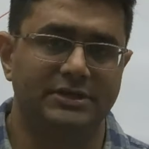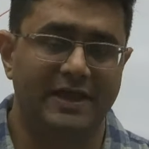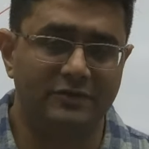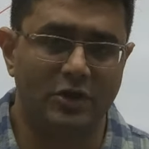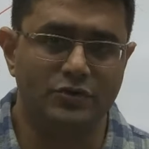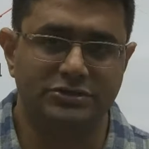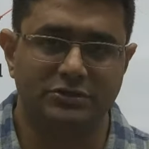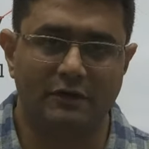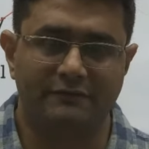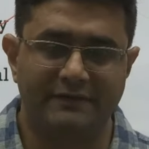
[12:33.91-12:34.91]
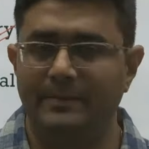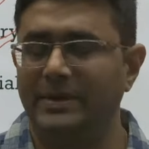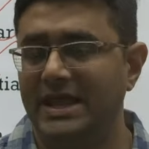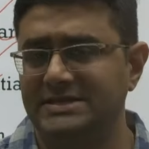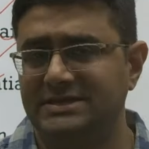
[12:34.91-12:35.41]
evolution of
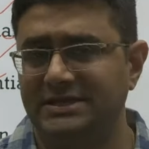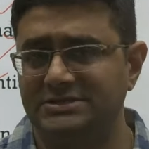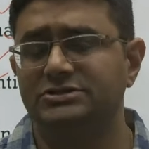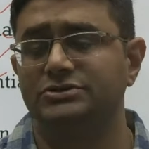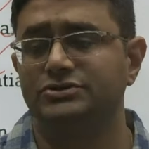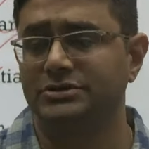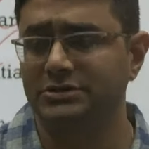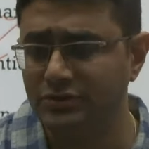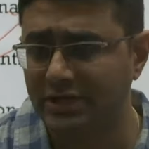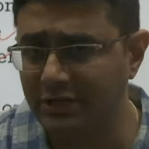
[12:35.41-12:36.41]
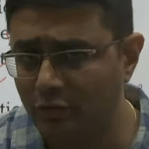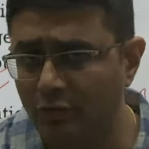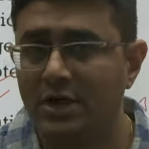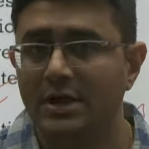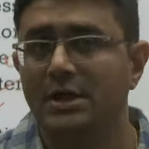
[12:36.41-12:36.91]
family as an institution, you need to
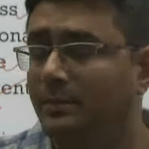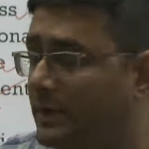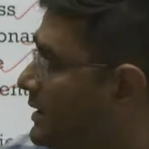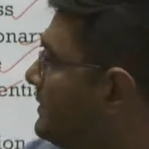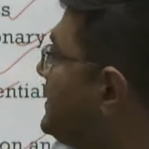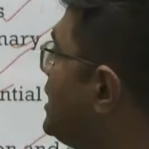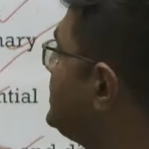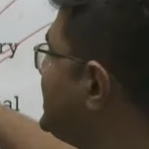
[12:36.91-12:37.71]
bring about